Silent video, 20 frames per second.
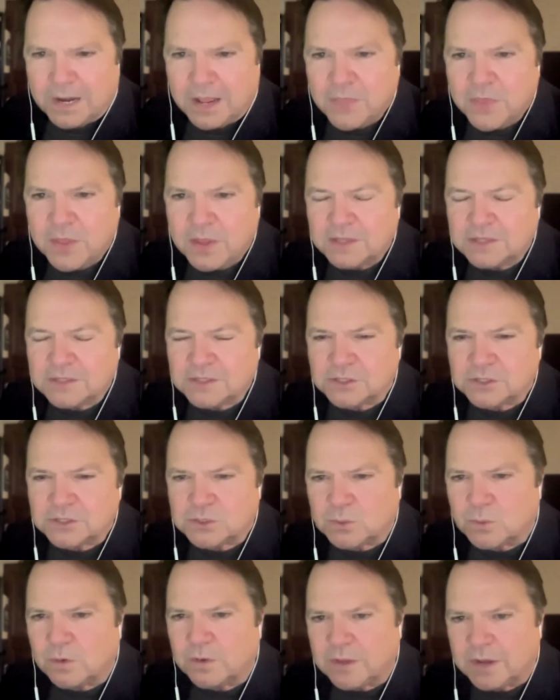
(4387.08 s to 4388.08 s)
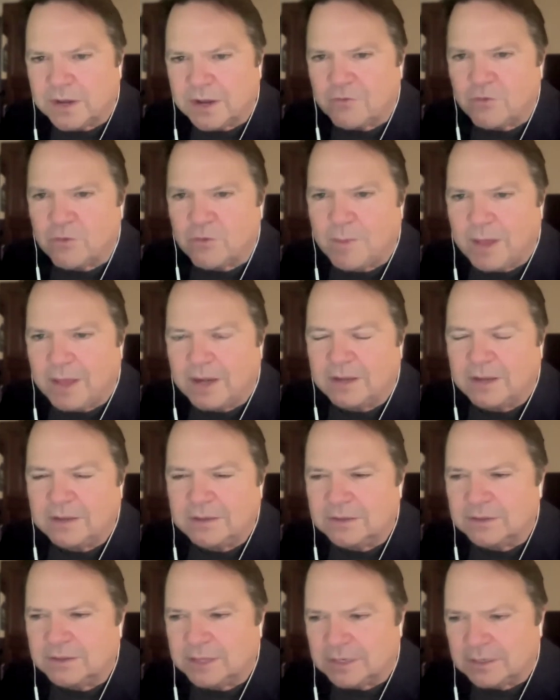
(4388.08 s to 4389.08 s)
I think it's a story that
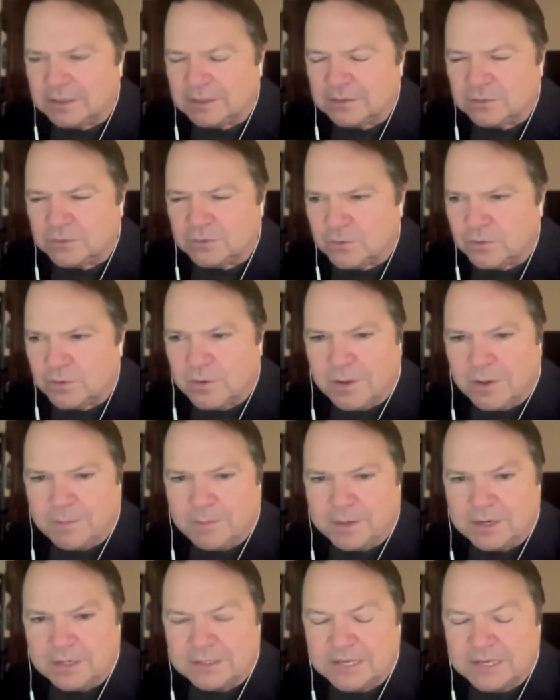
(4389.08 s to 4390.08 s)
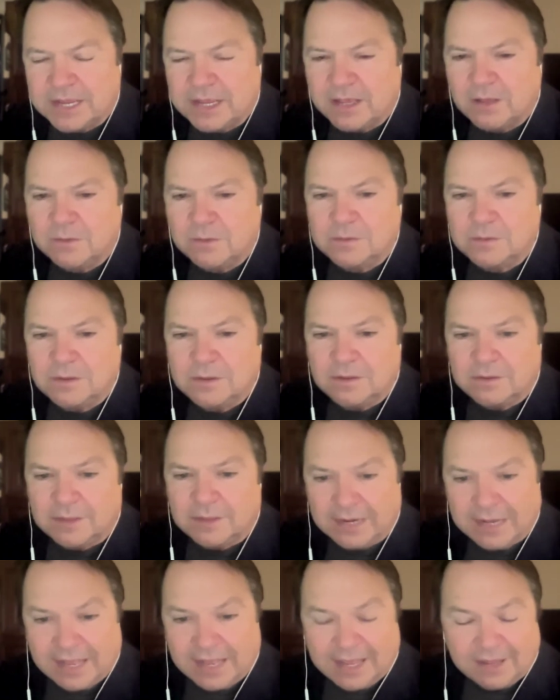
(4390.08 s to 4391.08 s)
everybody that grew up in a town
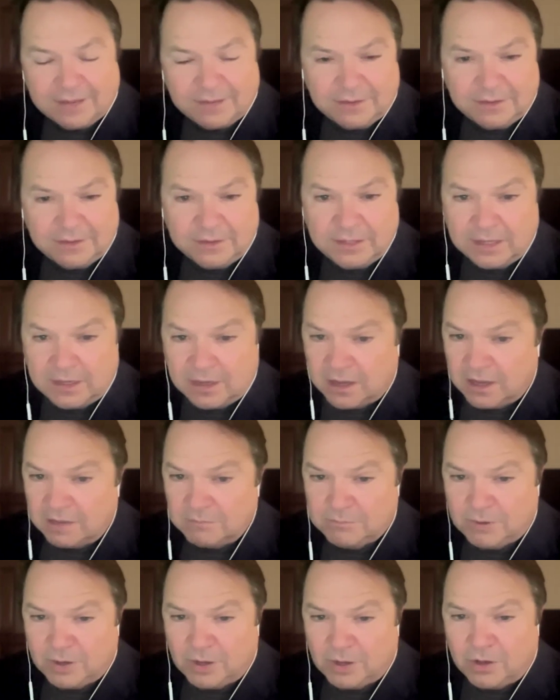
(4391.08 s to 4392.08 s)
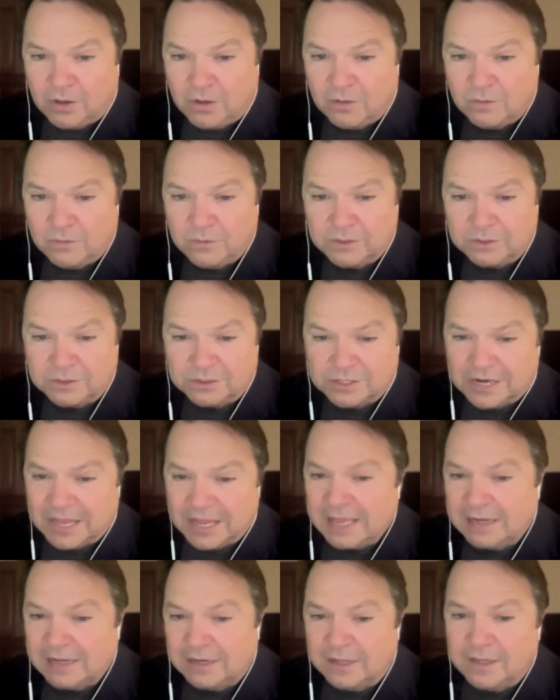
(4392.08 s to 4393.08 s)
that had the oddball, the
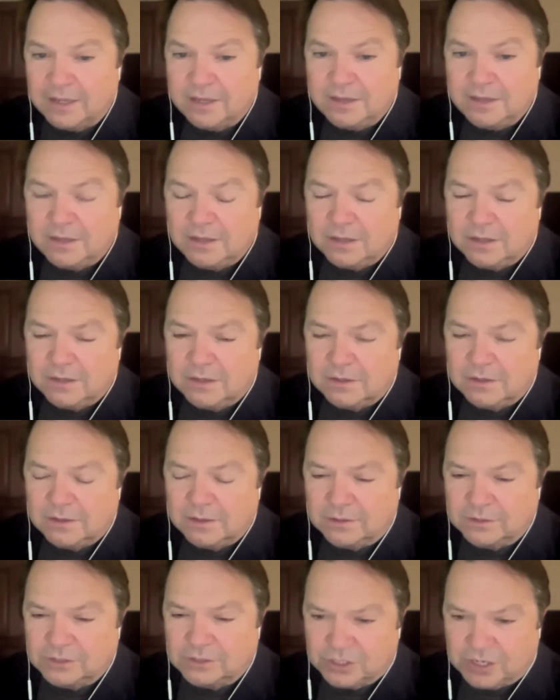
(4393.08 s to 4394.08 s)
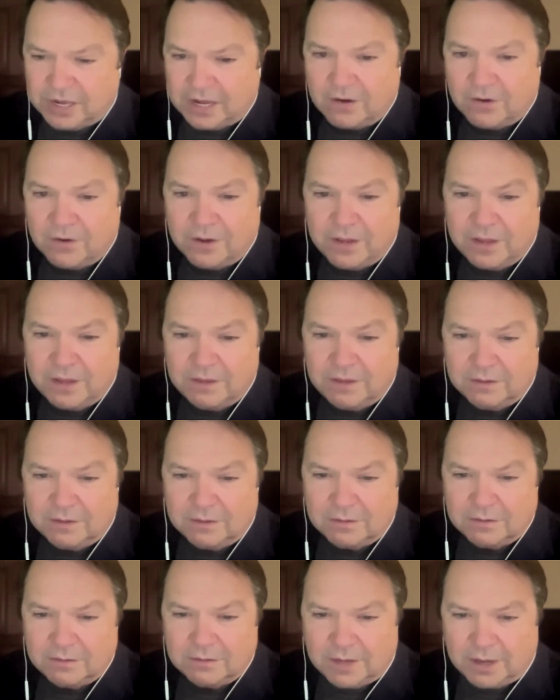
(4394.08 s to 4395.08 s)
slightly scary
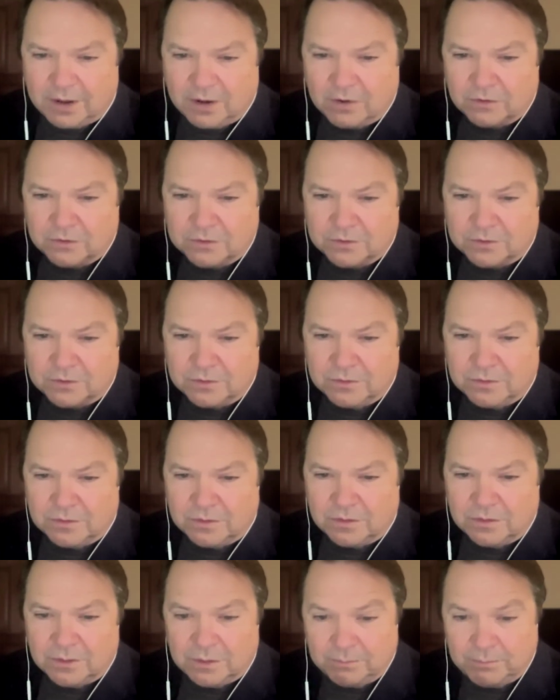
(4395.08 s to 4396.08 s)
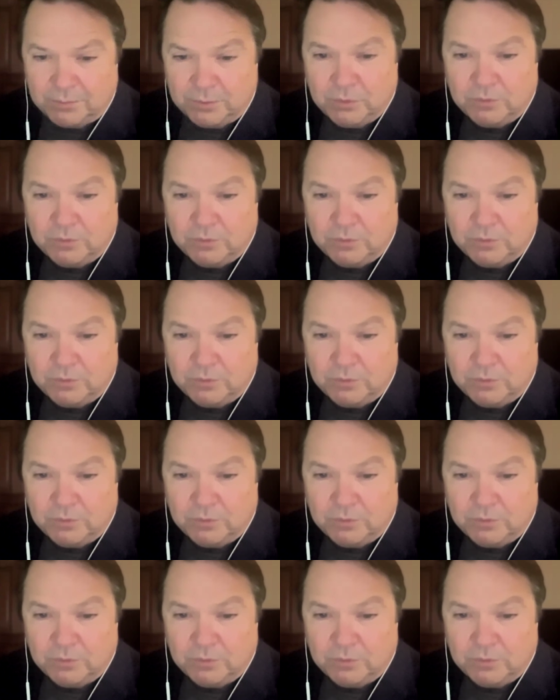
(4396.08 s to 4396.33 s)
character, the